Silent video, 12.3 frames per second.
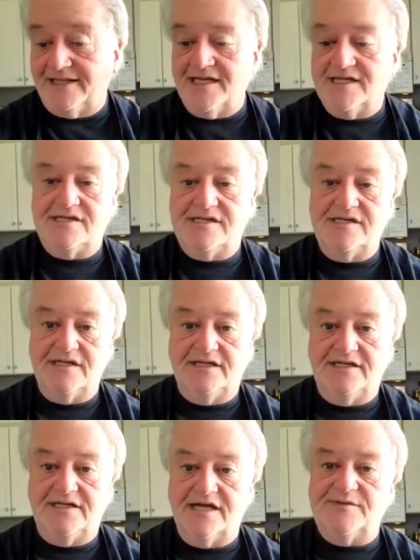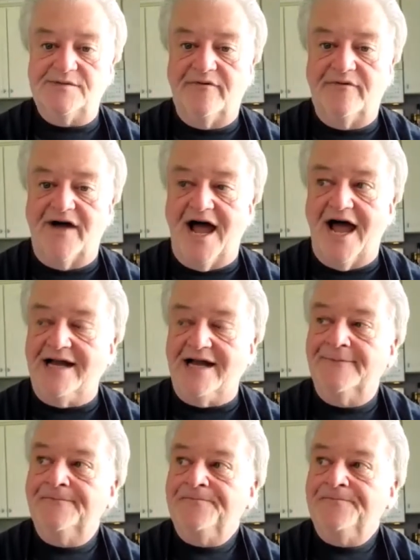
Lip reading: this, is it does provide